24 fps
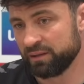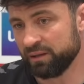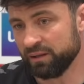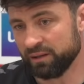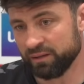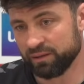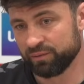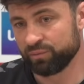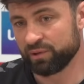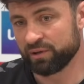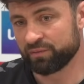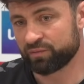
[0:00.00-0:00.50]

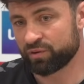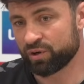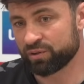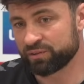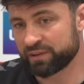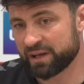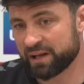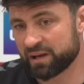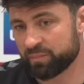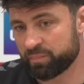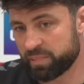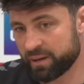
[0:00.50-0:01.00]
we have gone
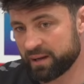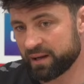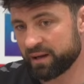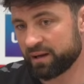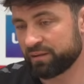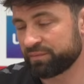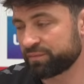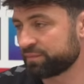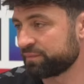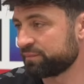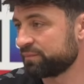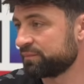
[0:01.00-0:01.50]
down a
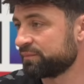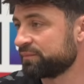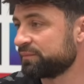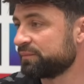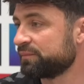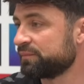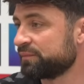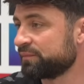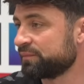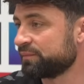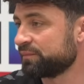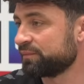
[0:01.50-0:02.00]
path.
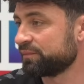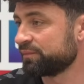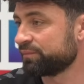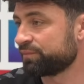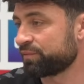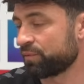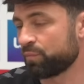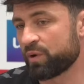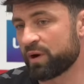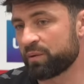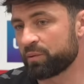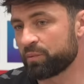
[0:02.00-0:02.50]

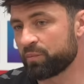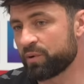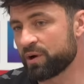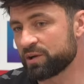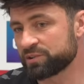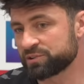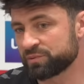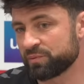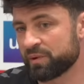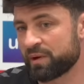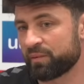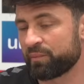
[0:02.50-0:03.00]
From where we were
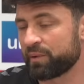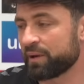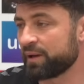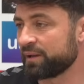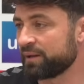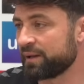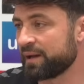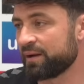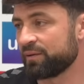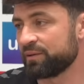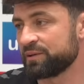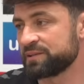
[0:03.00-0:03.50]
to where we are
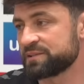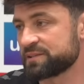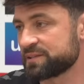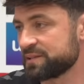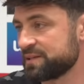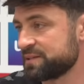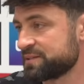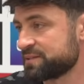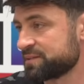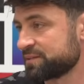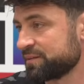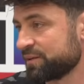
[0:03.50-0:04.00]
now
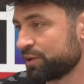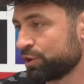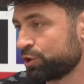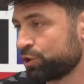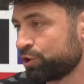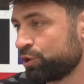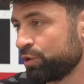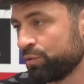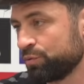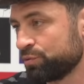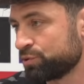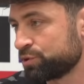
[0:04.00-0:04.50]
is a
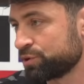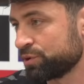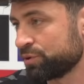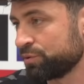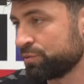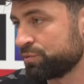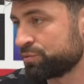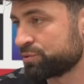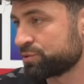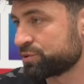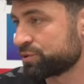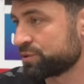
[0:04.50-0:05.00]
huge,
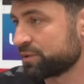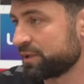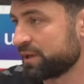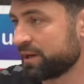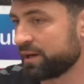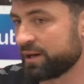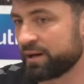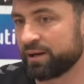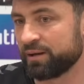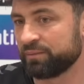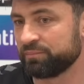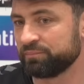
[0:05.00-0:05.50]
huge
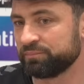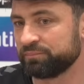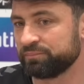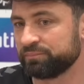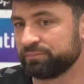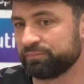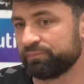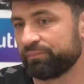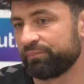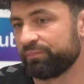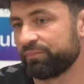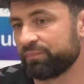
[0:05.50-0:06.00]

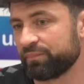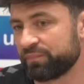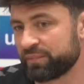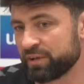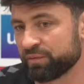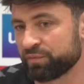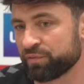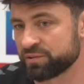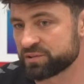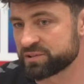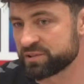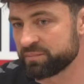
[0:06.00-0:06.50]

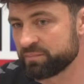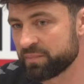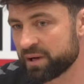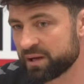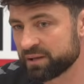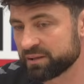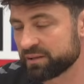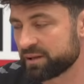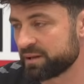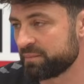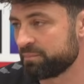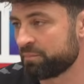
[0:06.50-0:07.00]
difference in
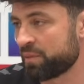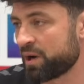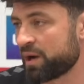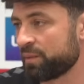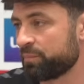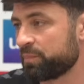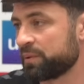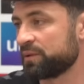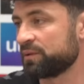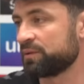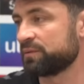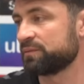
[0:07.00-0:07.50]
my
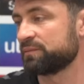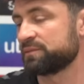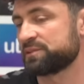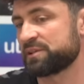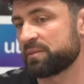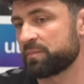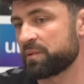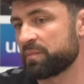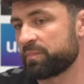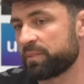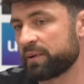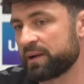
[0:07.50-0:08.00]
opinion.
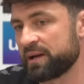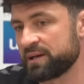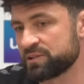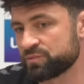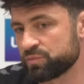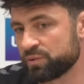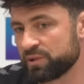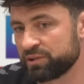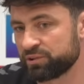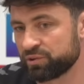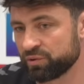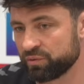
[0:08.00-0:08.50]
Some of the players,
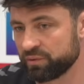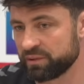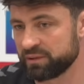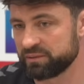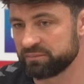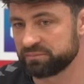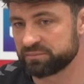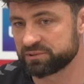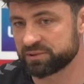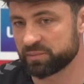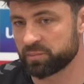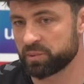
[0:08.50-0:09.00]
what they're
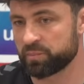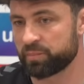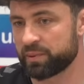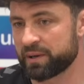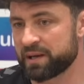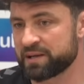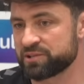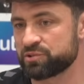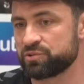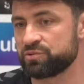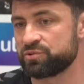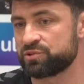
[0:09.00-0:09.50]
doing, some of the
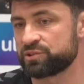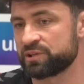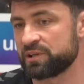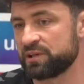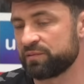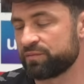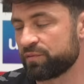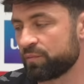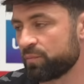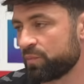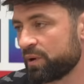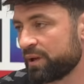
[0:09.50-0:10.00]
players that you see
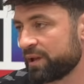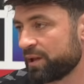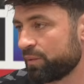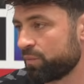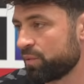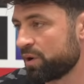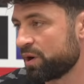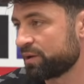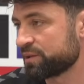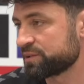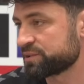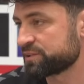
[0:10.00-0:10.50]
from where they
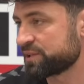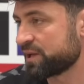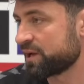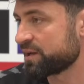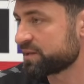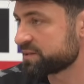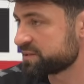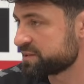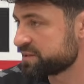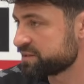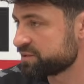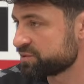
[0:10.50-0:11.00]
were at the start of
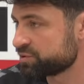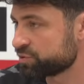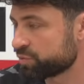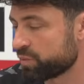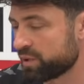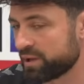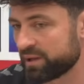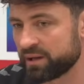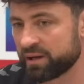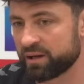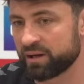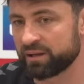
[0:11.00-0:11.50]
the season to
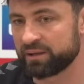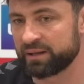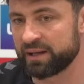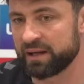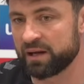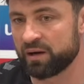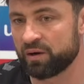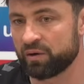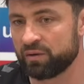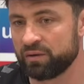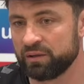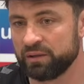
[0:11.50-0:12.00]
where they are now.